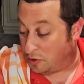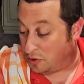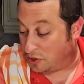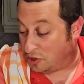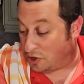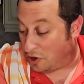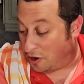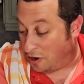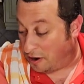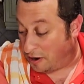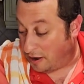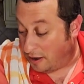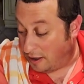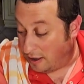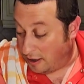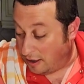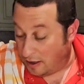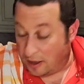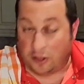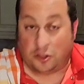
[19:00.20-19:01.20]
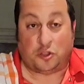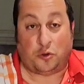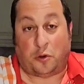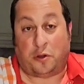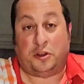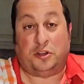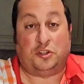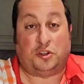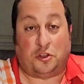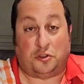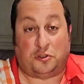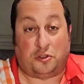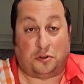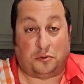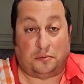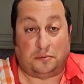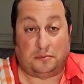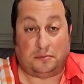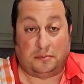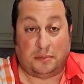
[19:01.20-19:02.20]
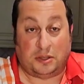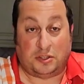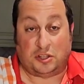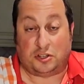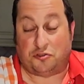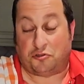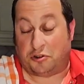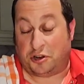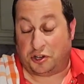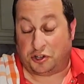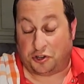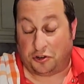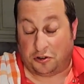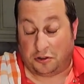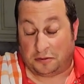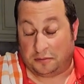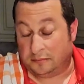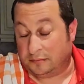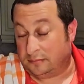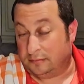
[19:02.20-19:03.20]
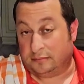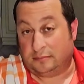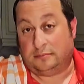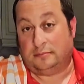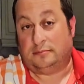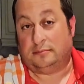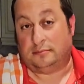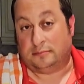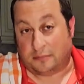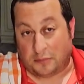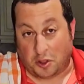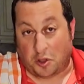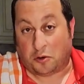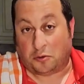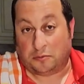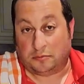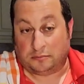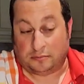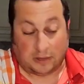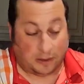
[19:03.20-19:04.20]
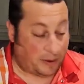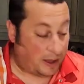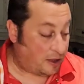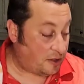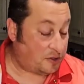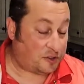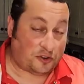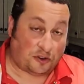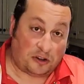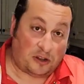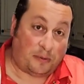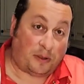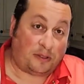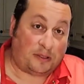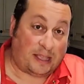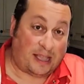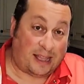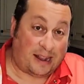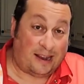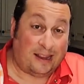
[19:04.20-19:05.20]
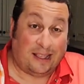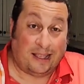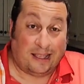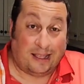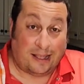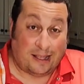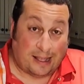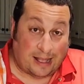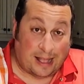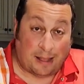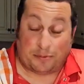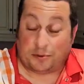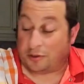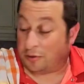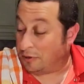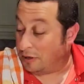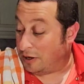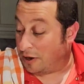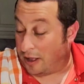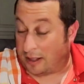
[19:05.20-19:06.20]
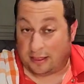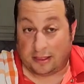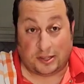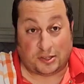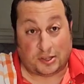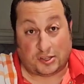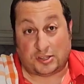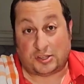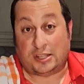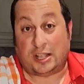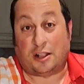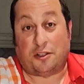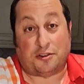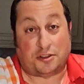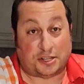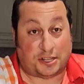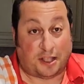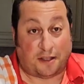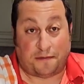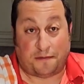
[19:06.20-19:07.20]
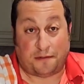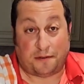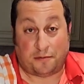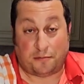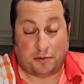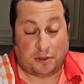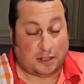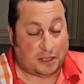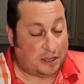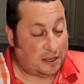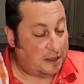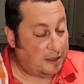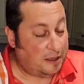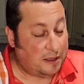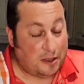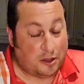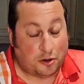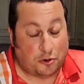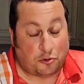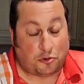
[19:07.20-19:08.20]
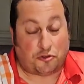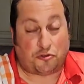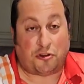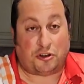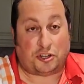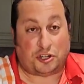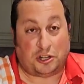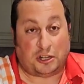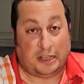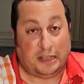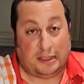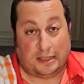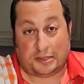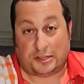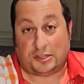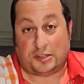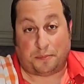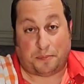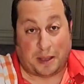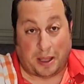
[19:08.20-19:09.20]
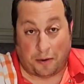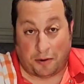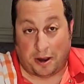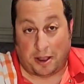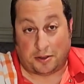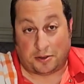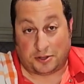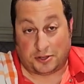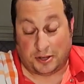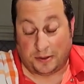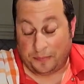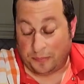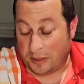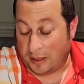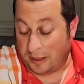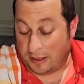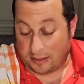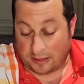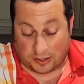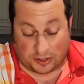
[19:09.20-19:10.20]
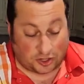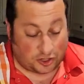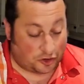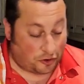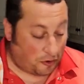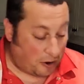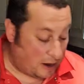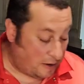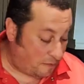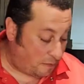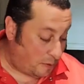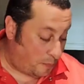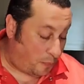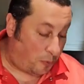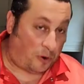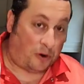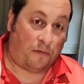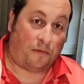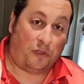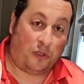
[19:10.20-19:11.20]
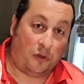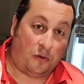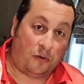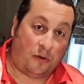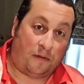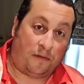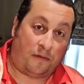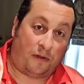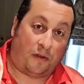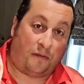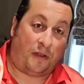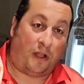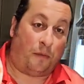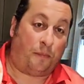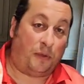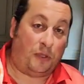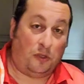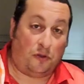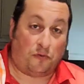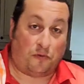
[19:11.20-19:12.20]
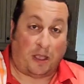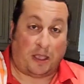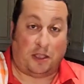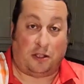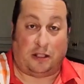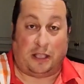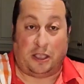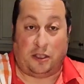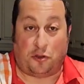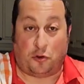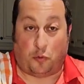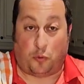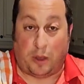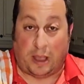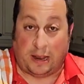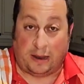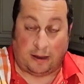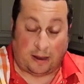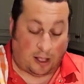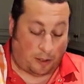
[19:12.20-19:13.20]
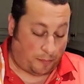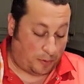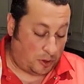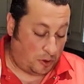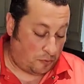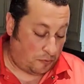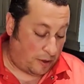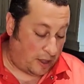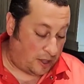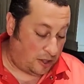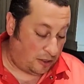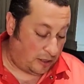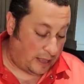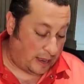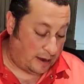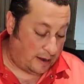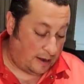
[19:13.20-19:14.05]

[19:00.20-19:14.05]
chard into our risotto. Is it traditional? No. Am I concerned about that? Absolutely not. This is stellar stuff. Really, nutritionally, this is a powerhouse. This is great from the point of view of helping you regulate your weight, helping you regulate